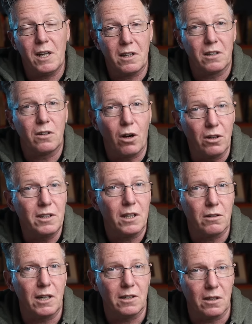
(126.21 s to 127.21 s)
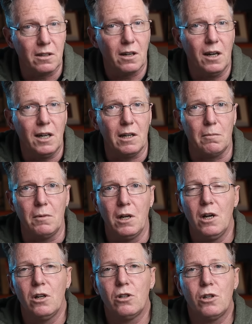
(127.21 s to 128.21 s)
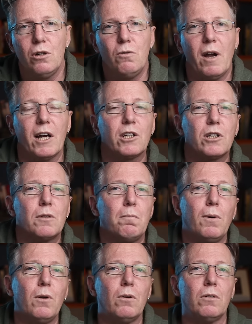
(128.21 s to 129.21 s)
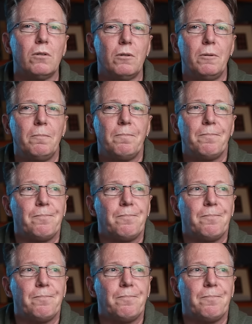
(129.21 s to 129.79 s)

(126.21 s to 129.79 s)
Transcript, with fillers: the other content creators at the time, to explore